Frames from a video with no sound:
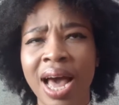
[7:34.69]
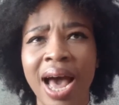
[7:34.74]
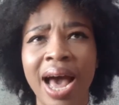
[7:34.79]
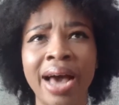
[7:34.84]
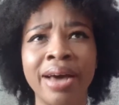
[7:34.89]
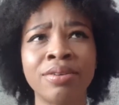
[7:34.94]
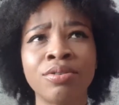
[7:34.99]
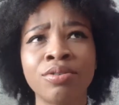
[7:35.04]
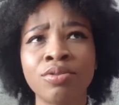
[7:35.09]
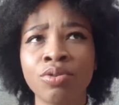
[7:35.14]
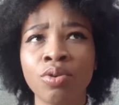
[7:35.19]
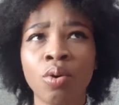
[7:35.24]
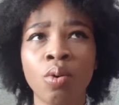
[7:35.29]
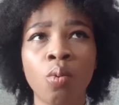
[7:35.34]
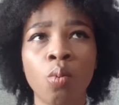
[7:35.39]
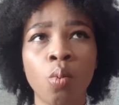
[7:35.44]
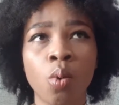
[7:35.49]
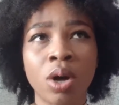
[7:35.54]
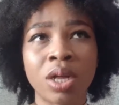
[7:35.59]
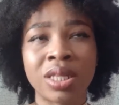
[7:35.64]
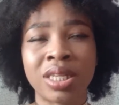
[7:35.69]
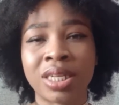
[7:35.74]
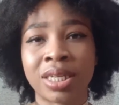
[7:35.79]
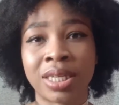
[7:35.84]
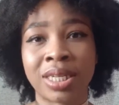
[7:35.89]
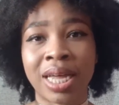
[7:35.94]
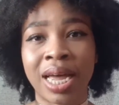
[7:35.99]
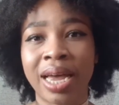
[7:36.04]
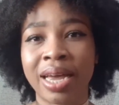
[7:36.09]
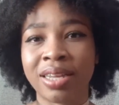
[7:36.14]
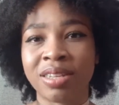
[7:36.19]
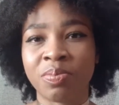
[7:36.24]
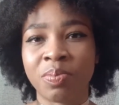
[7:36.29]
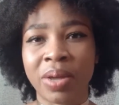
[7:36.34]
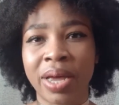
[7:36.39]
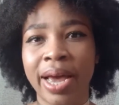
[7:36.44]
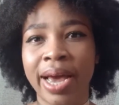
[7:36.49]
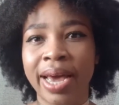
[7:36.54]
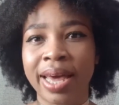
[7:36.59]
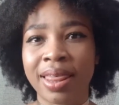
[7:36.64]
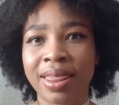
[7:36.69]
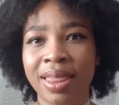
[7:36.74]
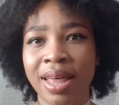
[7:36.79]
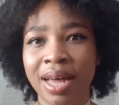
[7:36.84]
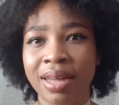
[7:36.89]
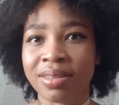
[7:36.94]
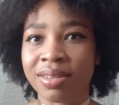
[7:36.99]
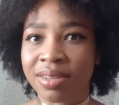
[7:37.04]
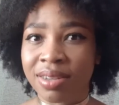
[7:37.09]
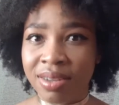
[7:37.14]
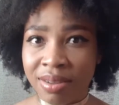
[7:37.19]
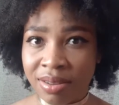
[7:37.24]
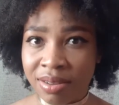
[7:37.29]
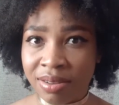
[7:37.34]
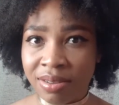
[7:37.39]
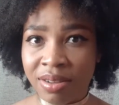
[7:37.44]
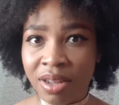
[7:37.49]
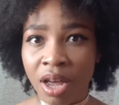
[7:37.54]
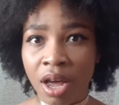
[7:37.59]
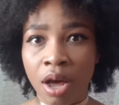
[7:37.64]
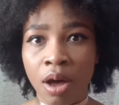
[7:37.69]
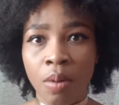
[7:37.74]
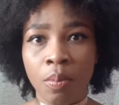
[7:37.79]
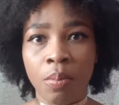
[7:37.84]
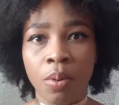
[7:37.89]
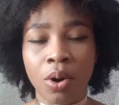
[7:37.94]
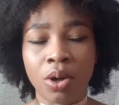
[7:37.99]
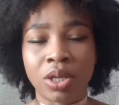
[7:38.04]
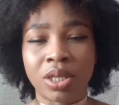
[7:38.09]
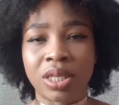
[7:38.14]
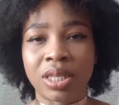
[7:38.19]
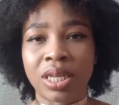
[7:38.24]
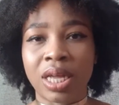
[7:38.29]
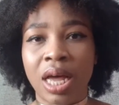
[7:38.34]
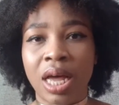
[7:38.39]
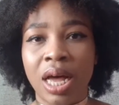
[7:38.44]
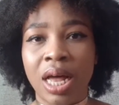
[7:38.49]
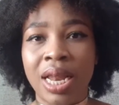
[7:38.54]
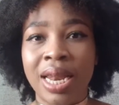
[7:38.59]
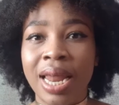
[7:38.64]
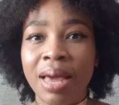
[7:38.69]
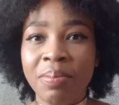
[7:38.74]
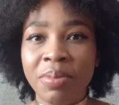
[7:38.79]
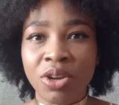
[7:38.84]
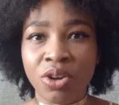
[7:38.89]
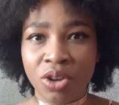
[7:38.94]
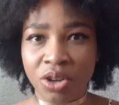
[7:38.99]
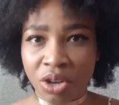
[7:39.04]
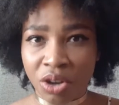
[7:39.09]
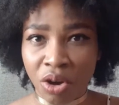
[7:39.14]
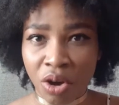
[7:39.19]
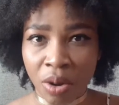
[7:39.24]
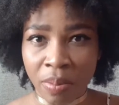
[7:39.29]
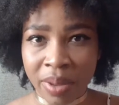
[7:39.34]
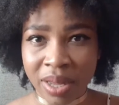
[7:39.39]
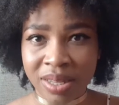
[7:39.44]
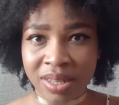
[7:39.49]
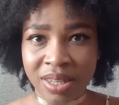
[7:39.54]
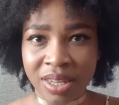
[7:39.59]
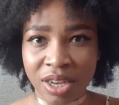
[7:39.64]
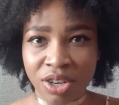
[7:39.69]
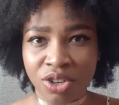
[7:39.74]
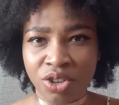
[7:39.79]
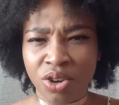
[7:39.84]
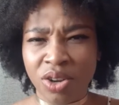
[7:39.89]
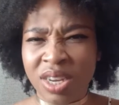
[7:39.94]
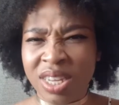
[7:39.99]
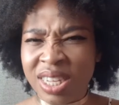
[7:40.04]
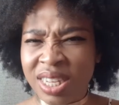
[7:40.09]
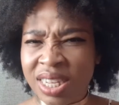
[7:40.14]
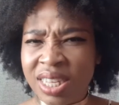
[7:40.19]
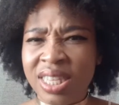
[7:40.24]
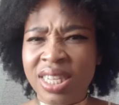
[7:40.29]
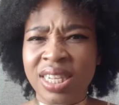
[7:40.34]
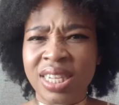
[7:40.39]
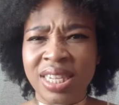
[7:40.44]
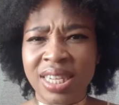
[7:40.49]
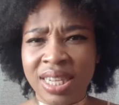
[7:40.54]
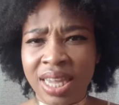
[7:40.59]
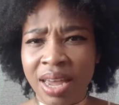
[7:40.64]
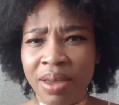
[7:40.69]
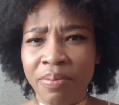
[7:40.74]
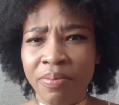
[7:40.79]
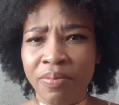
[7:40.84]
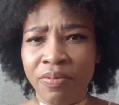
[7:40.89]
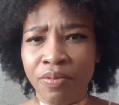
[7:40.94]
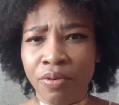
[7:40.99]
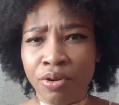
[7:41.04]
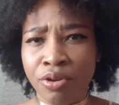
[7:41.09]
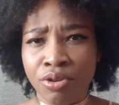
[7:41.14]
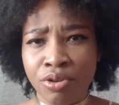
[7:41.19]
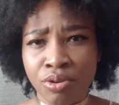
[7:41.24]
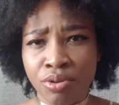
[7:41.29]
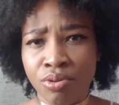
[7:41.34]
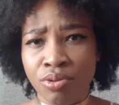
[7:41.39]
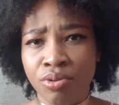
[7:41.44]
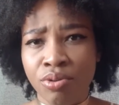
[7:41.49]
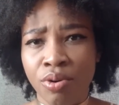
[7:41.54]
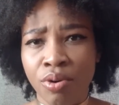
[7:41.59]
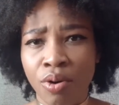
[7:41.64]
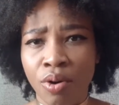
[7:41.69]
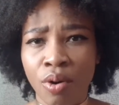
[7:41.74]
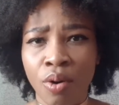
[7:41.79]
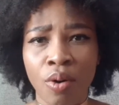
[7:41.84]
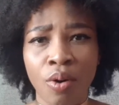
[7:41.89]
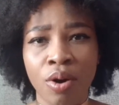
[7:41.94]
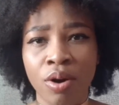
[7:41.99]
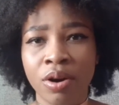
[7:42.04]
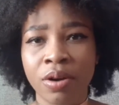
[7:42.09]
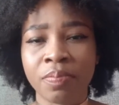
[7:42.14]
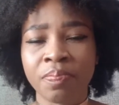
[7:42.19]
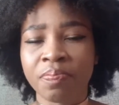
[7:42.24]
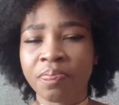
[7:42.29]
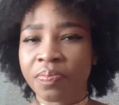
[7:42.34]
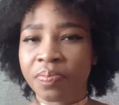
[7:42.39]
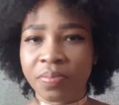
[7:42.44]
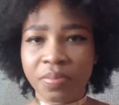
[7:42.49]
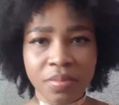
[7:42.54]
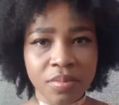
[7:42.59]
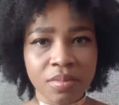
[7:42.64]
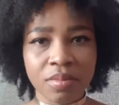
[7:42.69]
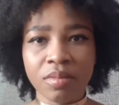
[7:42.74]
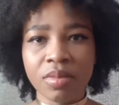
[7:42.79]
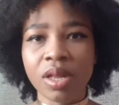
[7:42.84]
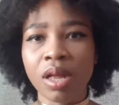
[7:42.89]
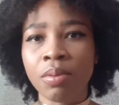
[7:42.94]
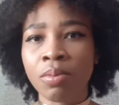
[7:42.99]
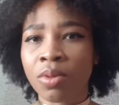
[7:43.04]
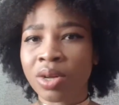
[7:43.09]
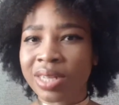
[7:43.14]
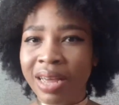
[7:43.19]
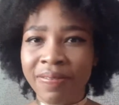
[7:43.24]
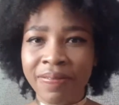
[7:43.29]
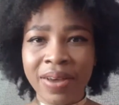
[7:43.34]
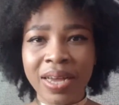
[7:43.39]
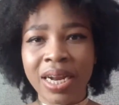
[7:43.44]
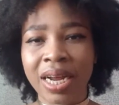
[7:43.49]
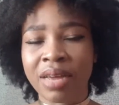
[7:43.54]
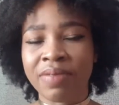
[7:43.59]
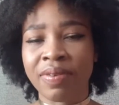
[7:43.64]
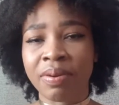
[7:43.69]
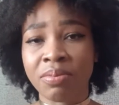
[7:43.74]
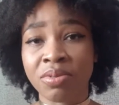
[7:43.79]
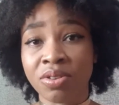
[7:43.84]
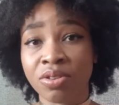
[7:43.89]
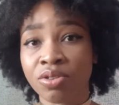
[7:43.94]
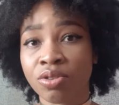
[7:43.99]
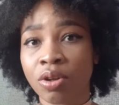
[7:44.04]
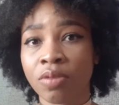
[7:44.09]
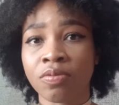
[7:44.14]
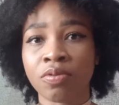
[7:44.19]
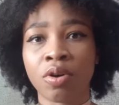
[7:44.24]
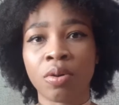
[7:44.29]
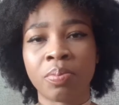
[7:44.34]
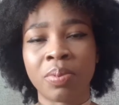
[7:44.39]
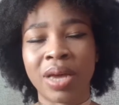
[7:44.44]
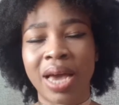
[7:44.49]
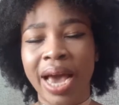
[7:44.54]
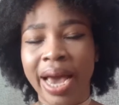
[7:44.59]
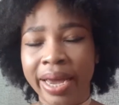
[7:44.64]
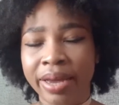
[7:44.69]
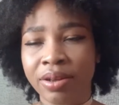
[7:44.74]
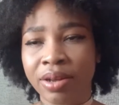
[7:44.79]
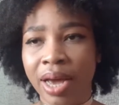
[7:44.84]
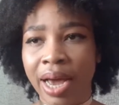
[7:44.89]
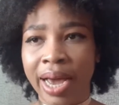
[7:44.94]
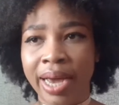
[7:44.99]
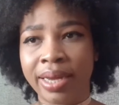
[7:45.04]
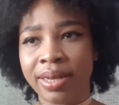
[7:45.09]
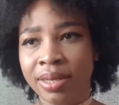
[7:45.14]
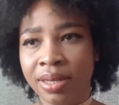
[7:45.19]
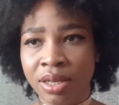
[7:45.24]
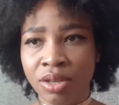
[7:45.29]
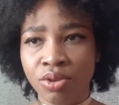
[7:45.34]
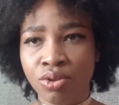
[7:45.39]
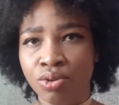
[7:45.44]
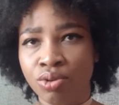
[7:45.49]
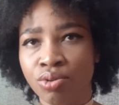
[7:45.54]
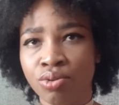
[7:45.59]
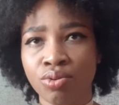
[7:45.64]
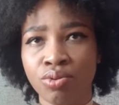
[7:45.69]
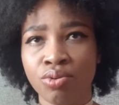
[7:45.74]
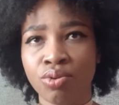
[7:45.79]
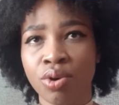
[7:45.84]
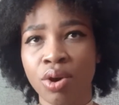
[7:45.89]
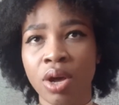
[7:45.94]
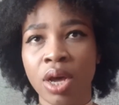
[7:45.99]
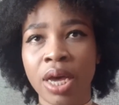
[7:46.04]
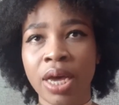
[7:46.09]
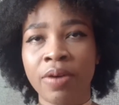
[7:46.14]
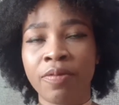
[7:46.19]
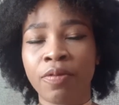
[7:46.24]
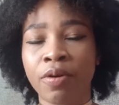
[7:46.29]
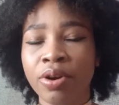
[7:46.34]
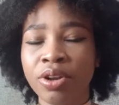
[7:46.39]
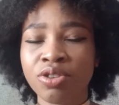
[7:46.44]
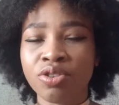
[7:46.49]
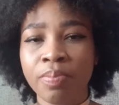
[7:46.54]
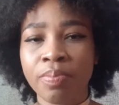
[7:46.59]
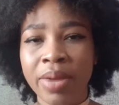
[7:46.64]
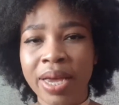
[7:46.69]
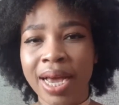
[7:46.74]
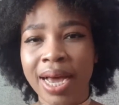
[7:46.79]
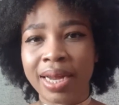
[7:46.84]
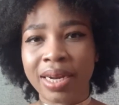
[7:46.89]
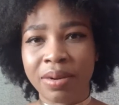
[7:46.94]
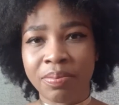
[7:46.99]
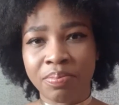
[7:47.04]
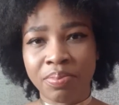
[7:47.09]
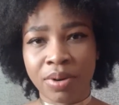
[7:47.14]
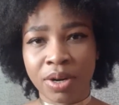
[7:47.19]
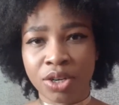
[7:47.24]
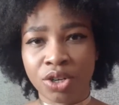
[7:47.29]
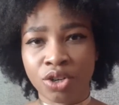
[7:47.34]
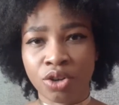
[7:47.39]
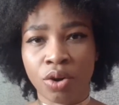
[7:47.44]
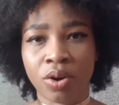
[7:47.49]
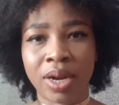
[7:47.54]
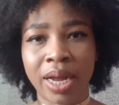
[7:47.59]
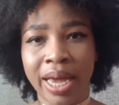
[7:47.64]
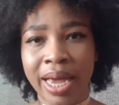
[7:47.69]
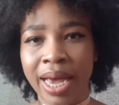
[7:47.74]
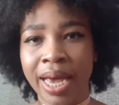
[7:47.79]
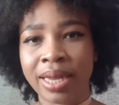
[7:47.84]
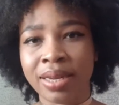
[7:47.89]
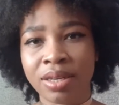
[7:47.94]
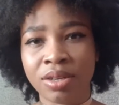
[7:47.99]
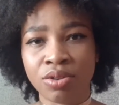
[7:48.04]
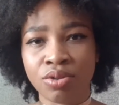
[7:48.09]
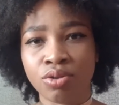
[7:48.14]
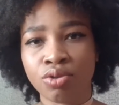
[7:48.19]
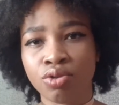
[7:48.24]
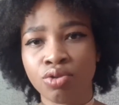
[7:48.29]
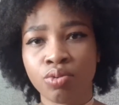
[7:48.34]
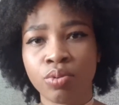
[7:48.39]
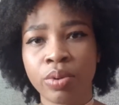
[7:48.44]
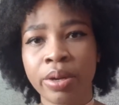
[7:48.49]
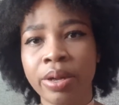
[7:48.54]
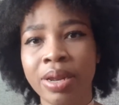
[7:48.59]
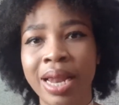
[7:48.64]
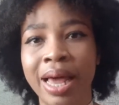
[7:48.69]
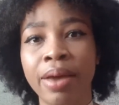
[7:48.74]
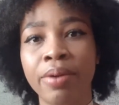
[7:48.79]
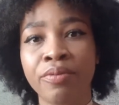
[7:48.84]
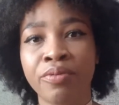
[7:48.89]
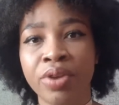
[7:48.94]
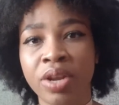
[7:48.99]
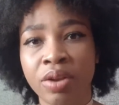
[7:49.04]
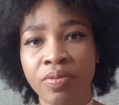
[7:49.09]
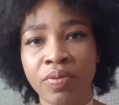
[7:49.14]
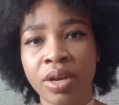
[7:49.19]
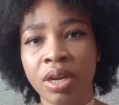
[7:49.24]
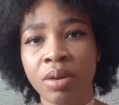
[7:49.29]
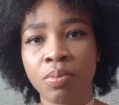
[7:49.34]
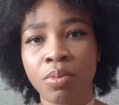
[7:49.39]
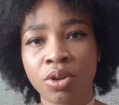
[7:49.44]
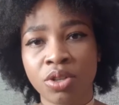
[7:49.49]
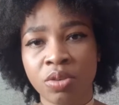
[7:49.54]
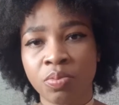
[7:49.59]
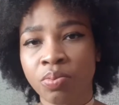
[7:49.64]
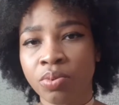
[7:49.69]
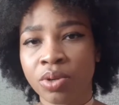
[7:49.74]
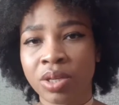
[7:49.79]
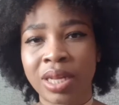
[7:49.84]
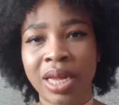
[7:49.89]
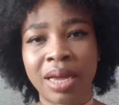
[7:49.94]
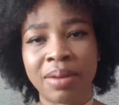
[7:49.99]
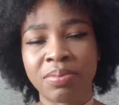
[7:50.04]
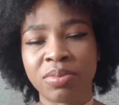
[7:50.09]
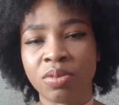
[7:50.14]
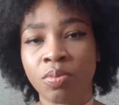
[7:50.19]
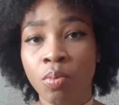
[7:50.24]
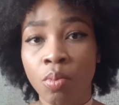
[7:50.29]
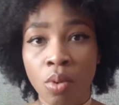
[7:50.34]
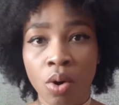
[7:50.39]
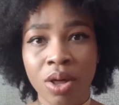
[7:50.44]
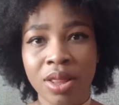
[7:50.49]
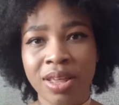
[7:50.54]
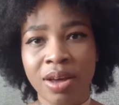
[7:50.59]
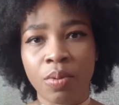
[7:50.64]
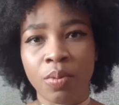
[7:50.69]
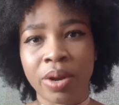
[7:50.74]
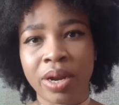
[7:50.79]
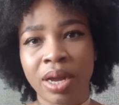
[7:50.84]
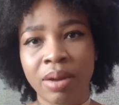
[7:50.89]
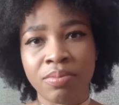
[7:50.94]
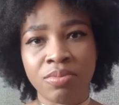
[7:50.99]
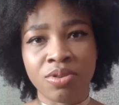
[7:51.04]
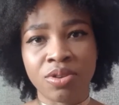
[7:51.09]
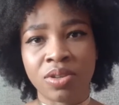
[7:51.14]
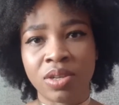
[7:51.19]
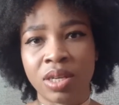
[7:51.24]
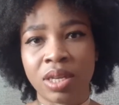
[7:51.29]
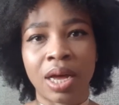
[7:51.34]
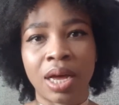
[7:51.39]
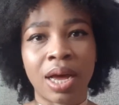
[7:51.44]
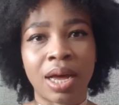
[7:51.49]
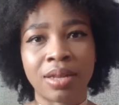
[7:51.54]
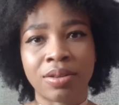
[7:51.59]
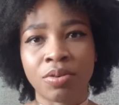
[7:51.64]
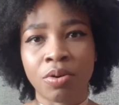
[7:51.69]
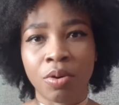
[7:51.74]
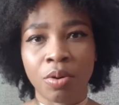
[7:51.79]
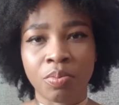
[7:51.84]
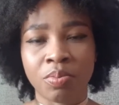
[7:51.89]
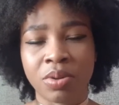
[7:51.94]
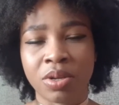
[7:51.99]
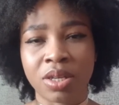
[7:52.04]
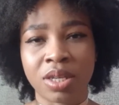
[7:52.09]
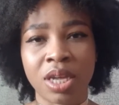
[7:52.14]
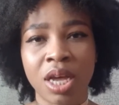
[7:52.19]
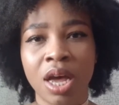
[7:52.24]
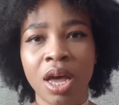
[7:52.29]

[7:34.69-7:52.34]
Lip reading: I don't know what the science behind that is, but let me know in the comment section, is it the same for you? Or because I find that if I'm using soft copy, I need to, for it to make an impression, like I need to do it like really multiple times, more than when I'm using hard copies.